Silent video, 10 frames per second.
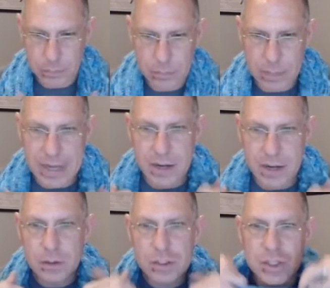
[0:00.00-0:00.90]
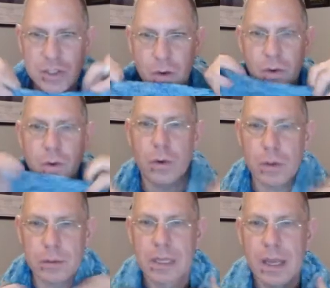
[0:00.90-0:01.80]
and it looks so cool.
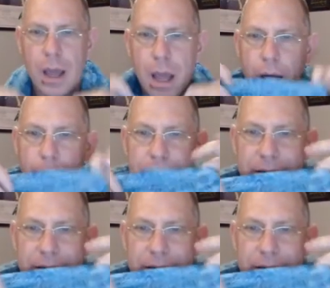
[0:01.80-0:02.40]
Um, now